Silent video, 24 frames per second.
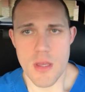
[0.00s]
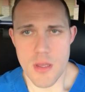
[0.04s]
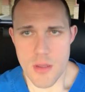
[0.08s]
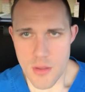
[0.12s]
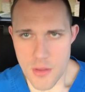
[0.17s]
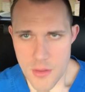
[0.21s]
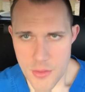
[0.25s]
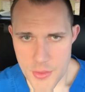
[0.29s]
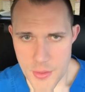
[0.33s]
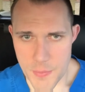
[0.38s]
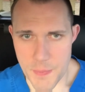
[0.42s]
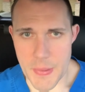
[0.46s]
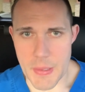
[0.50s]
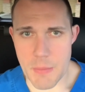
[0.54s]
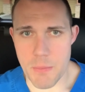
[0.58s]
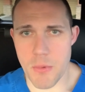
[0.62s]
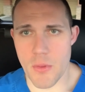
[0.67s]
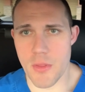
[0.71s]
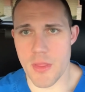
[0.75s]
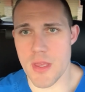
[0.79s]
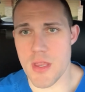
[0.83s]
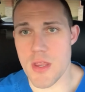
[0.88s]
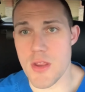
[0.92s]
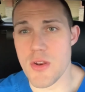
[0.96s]
the
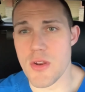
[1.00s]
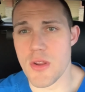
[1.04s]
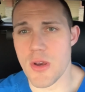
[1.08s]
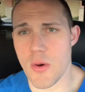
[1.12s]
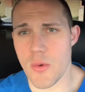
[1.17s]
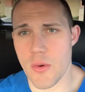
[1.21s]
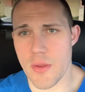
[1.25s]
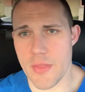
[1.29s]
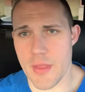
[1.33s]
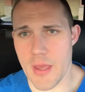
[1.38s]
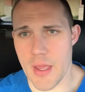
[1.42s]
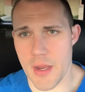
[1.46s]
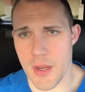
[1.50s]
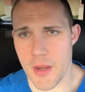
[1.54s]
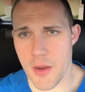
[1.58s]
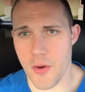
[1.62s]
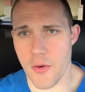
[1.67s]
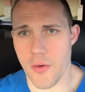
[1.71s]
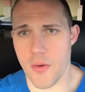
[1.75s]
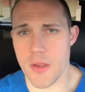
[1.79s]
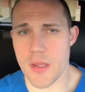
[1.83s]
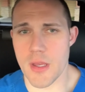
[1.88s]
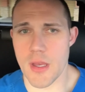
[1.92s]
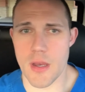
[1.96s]
people that you know in that
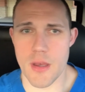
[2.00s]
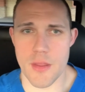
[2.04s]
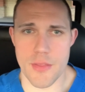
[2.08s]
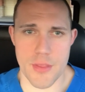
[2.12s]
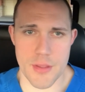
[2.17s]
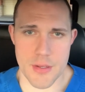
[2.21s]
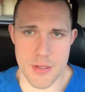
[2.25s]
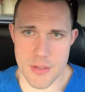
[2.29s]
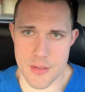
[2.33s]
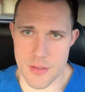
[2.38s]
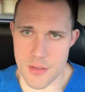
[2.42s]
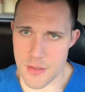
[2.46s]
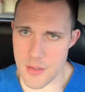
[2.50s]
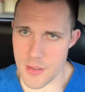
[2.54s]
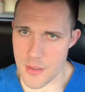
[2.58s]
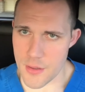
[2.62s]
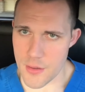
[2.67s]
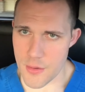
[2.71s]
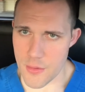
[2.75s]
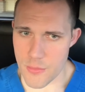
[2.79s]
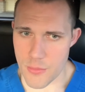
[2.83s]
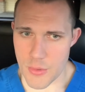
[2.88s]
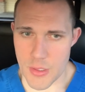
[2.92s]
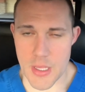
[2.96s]
area, the
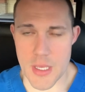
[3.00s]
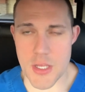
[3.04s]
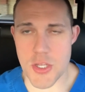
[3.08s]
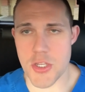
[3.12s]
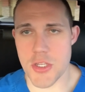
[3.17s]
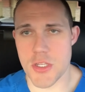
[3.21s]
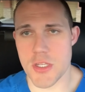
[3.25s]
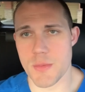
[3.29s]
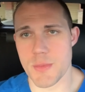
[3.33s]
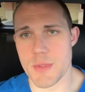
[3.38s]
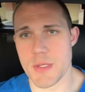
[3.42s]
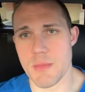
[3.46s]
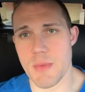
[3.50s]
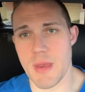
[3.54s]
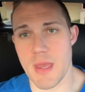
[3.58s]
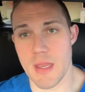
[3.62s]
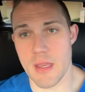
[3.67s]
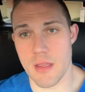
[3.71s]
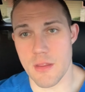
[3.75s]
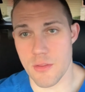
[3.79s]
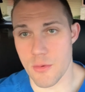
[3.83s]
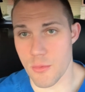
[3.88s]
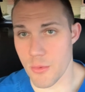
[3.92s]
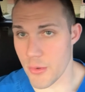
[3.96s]
relationships you
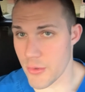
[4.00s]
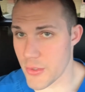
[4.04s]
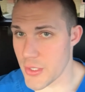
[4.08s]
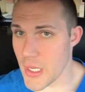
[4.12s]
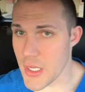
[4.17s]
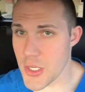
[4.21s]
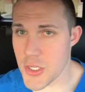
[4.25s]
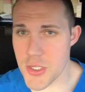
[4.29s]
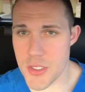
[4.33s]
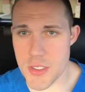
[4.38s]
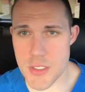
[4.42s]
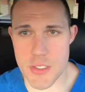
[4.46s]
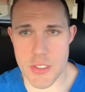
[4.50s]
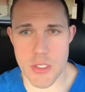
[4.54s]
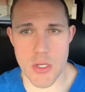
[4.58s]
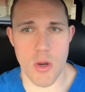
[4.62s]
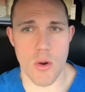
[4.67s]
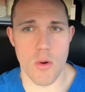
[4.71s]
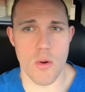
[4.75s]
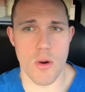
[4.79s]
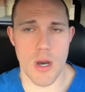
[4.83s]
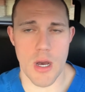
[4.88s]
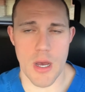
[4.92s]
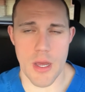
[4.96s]
make, the rotations you
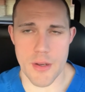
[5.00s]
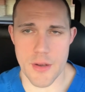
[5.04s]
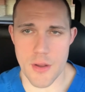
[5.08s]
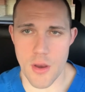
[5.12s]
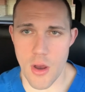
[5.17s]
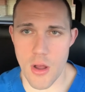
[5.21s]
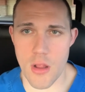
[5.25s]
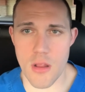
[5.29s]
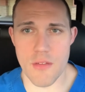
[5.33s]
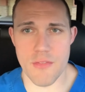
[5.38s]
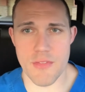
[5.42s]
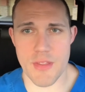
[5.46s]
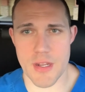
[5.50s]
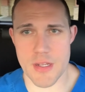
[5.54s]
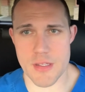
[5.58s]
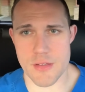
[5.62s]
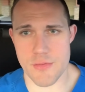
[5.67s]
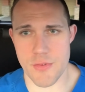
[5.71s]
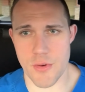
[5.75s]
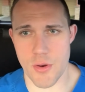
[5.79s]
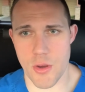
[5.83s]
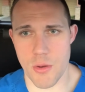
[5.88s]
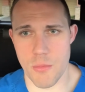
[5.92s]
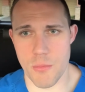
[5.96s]
go on. All of that is
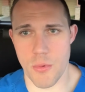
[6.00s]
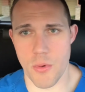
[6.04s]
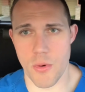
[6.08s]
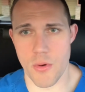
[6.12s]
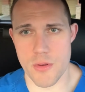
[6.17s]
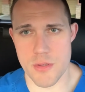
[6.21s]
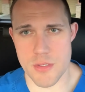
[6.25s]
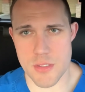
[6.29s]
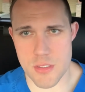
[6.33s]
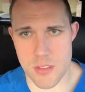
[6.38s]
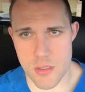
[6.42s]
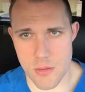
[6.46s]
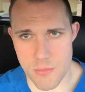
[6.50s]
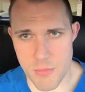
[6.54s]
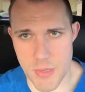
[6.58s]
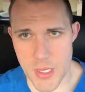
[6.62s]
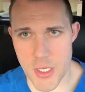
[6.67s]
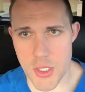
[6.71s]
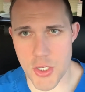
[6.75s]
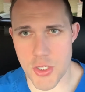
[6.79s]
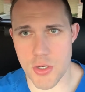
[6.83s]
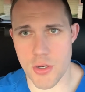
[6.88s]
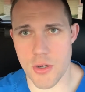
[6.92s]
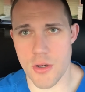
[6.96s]
very important. So
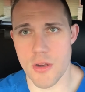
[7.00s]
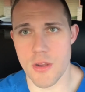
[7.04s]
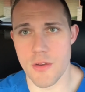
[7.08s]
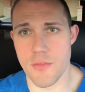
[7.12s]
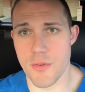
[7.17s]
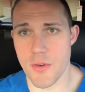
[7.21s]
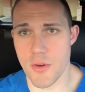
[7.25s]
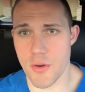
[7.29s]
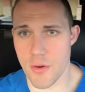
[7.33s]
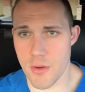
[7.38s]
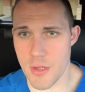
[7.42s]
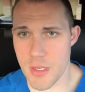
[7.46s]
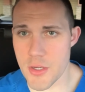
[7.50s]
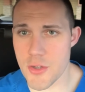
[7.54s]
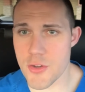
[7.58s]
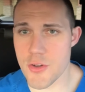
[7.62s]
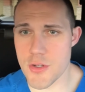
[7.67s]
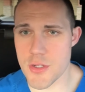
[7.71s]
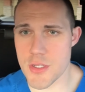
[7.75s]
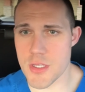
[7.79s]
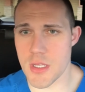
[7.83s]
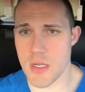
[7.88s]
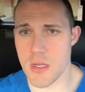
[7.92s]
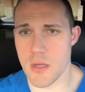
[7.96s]
make sure, if you're
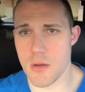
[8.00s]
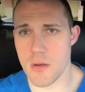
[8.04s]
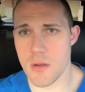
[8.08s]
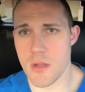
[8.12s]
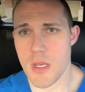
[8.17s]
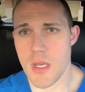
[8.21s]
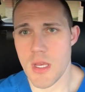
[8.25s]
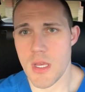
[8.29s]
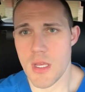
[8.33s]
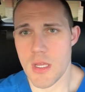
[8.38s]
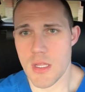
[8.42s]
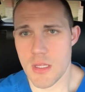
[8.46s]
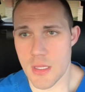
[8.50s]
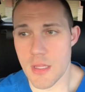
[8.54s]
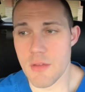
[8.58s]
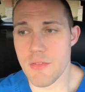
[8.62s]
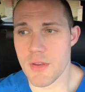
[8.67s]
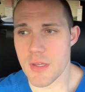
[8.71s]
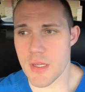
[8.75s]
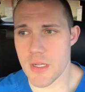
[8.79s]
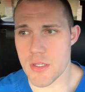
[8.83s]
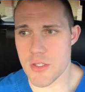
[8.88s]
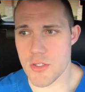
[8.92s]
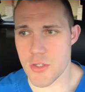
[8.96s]
interested in
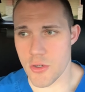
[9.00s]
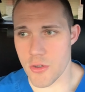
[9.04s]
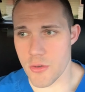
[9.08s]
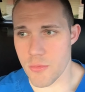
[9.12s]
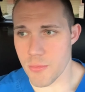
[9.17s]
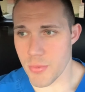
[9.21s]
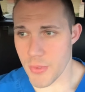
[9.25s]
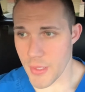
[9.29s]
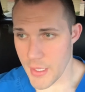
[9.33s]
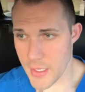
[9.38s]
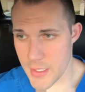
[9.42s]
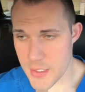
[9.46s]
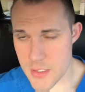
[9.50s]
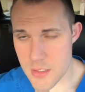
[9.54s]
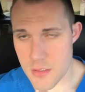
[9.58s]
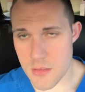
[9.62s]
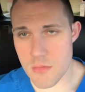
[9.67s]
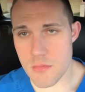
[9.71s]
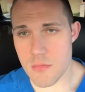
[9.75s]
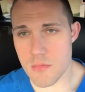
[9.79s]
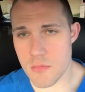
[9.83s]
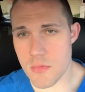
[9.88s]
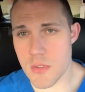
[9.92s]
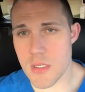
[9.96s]
living in a certain place,
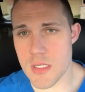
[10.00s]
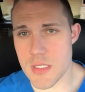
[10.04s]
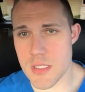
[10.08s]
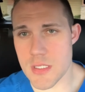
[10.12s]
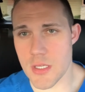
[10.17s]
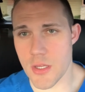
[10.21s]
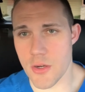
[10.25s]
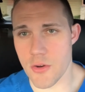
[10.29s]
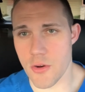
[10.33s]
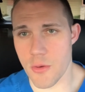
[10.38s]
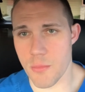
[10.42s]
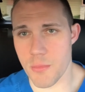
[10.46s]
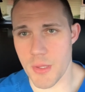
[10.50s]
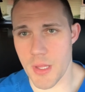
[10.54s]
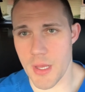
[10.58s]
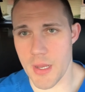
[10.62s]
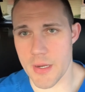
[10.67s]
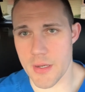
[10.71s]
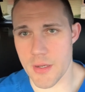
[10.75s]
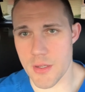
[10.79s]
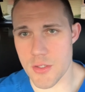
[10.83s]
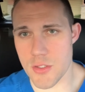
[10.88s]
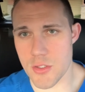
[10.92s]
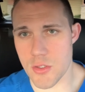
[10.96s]
consider
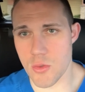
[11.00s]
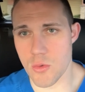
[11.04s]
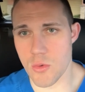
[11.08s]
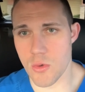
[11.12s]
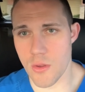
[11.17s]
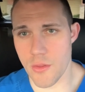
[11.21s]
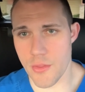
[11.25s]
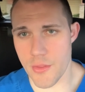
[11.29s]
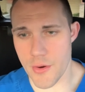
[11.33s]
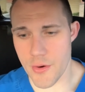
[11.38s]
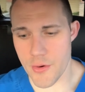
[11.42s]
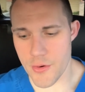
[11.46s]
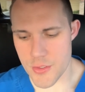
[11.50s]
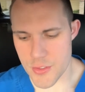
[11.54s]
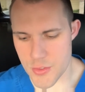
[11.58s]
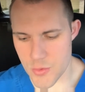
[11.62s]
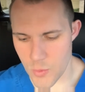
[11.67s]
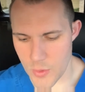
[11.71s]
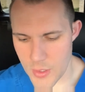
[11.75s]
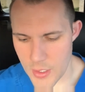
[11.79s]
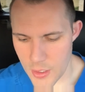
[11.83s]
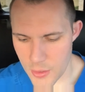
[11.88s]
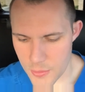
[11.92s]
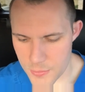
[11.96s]
applying to school there as
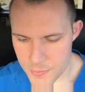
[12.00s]
well.